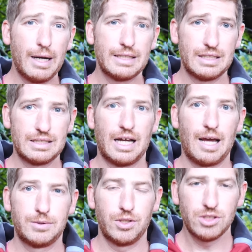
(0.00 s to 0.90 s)
minutes at a
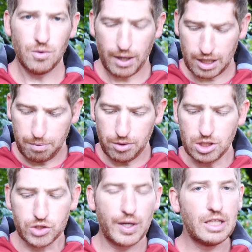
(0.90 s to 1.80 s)
time. So it doesn't want to
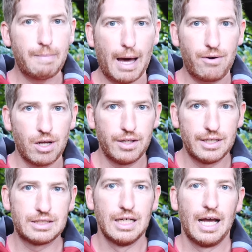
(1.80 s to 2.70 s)
completely drain the battery on
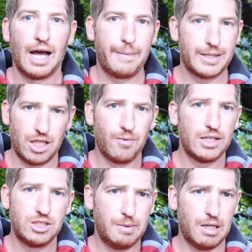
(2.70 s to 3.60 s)
this uh, because
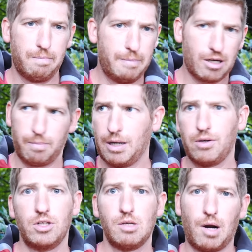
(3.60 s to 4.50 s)
otherwise you'd be in a bigger
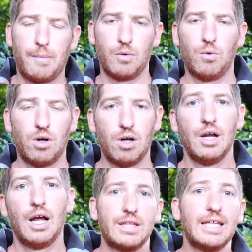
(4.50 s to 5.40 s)
pickle than you probably were.
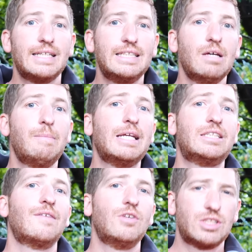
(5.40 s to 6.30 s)
The idea being
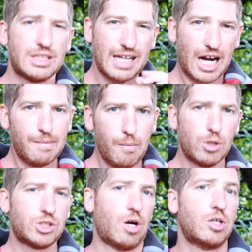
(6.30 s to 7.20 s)
to give you just a tiny bit
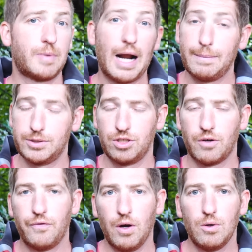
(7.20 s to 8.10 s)
more charge perhaps on your
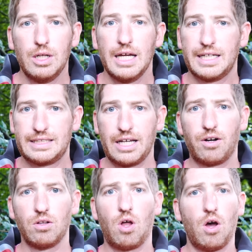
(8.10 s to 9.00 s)
phone to send
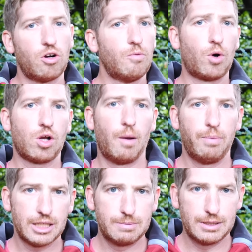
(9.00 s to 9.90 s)
a longer, more
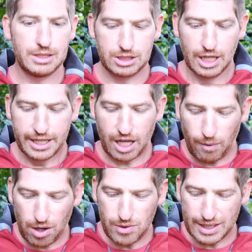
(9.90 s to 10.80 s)
complex message that
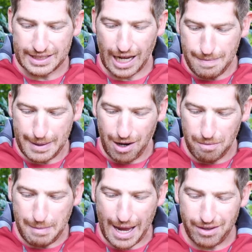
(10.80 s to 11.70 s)
while you can type it
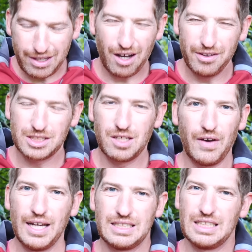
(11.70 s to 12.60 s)
out manually on this
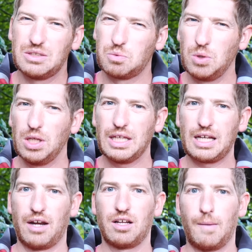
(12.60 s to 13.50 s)
device is really
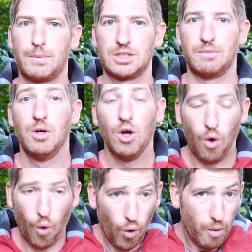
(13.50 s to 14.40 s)
kind of cumbersome
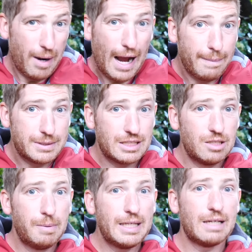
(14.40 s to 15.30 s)
or perhaps to
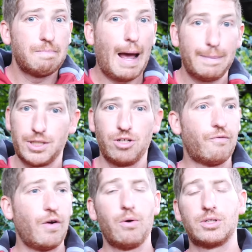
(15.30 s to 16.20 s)
simply get maps on your
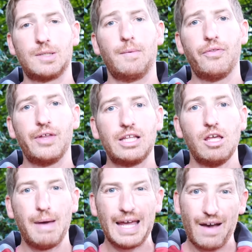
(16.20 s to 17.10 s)
phone or some other thing that
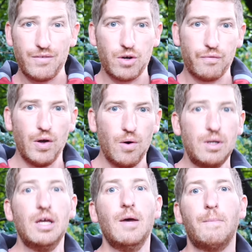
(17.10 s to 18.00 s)
you may have in your
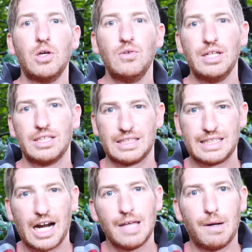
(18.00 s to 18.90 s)
phone, but you need just a
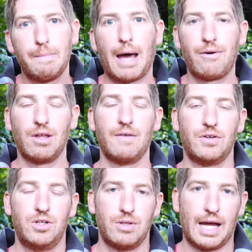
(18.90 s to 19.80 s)
tiny bit of battery life
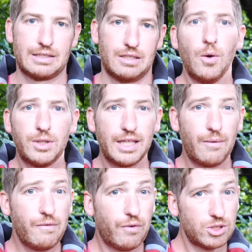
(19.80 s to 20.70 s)
to do that. Note that that
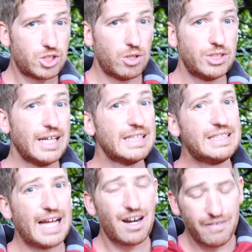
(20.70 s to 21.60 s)
reverse charging is
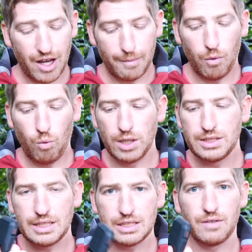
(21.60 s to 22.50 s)
not available
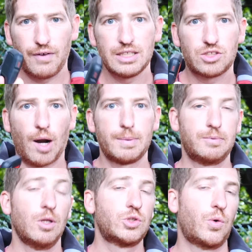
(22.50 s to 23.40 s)
once this device drops
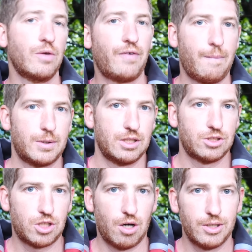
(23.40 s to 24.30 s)
below
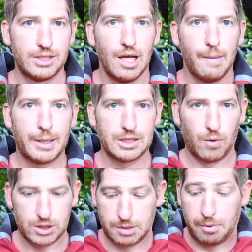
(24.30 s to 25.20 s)
25% charge because it
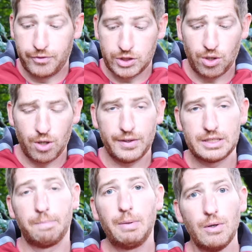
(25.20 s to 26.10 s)
wants to preserve
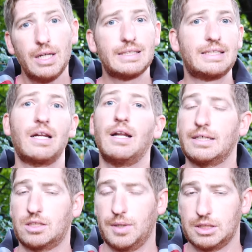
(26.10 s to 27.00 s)
its ability to send
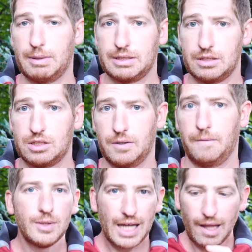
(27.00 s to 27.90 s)
an SOS message.
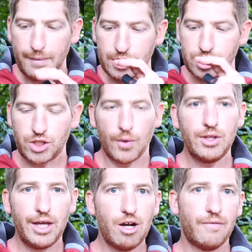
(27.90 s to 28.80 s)
So with that, let me just show you
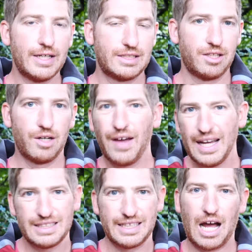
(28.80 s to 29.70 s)
the interface on the
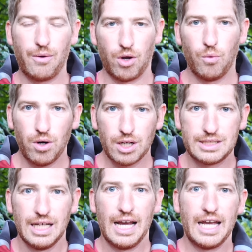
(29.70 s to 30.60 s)
device and how it all
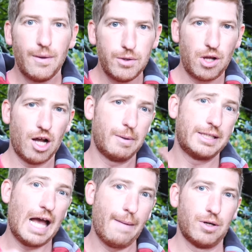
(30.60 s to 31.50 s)
works, and then we'll talk about
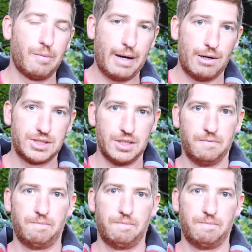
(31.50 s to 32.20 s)
the Apple comparison.